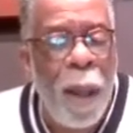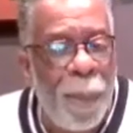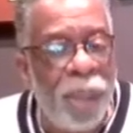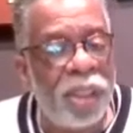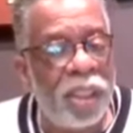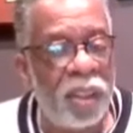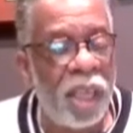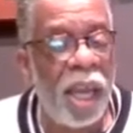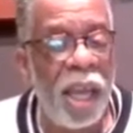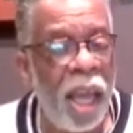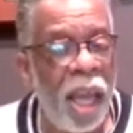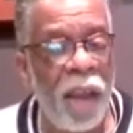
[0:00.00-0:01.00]
But to say,
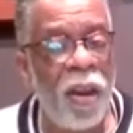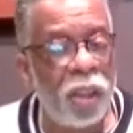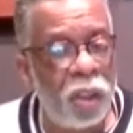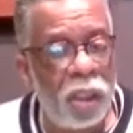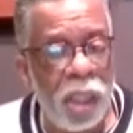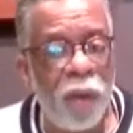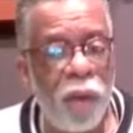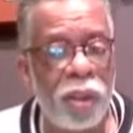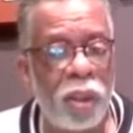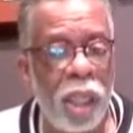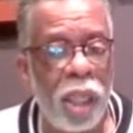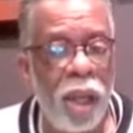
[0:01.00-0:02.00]
"Hey,
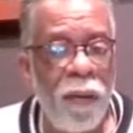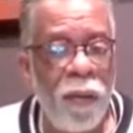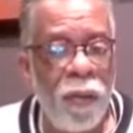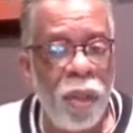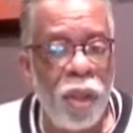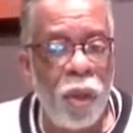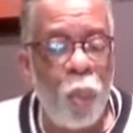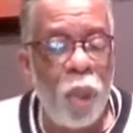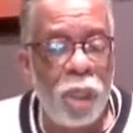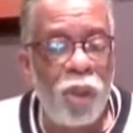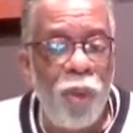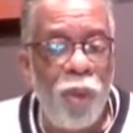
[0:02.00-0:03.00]
seriously,
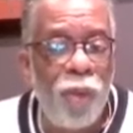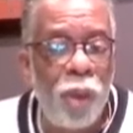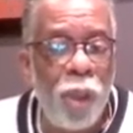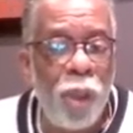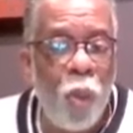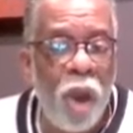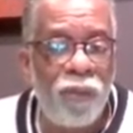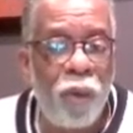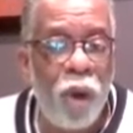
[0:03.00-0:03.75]
what do we really want for?